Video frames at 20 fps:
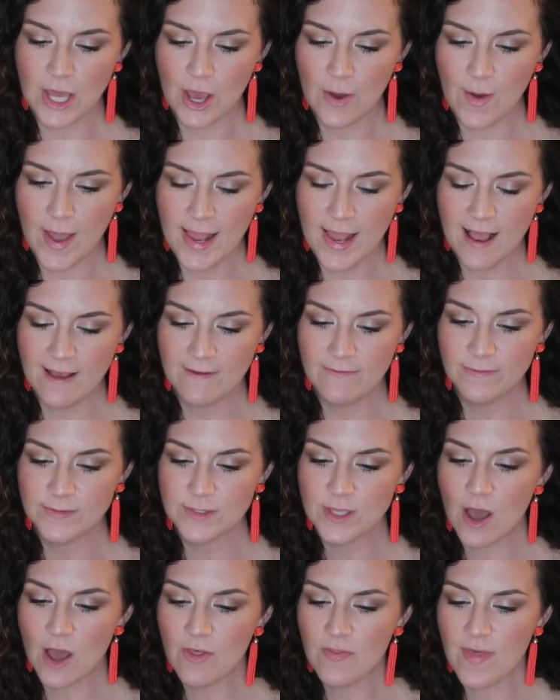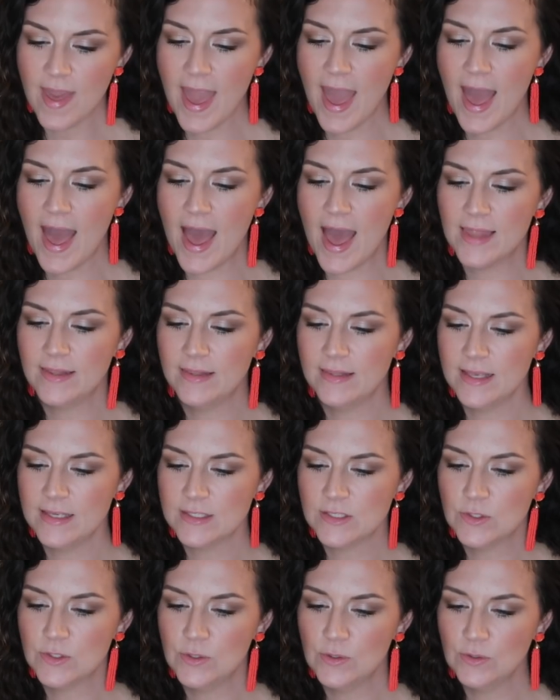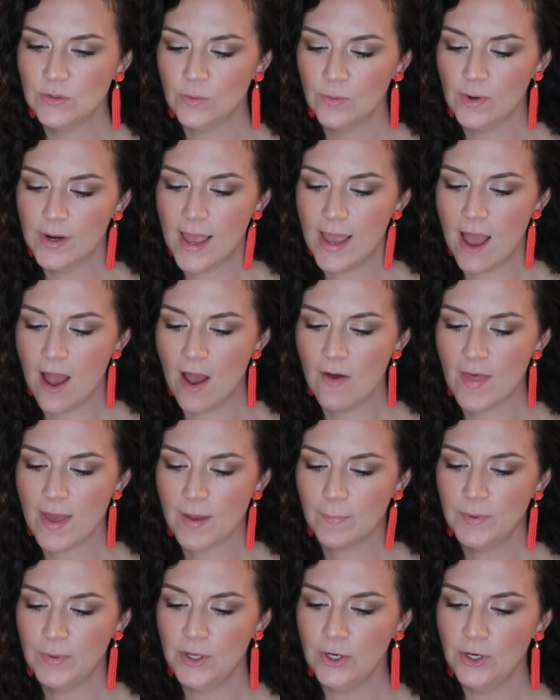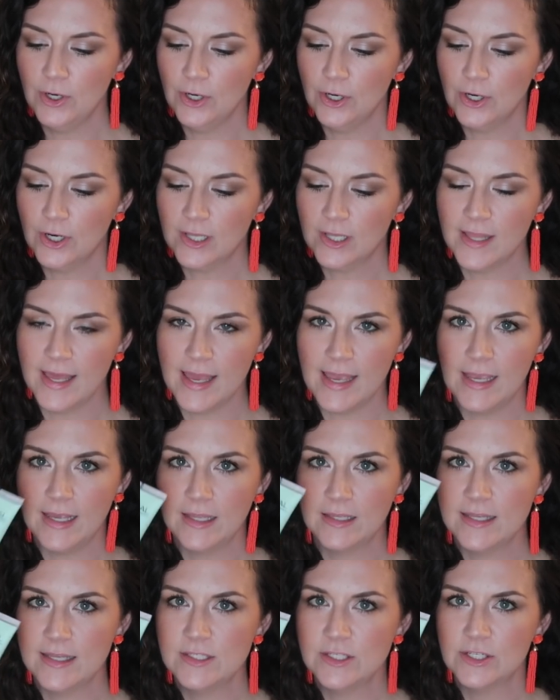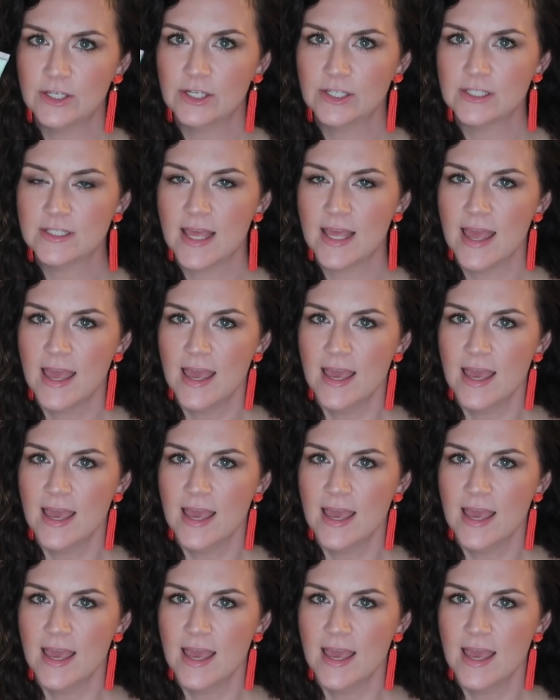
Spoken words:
and I saw that they had these new L'Oreal like pure clay cleansers.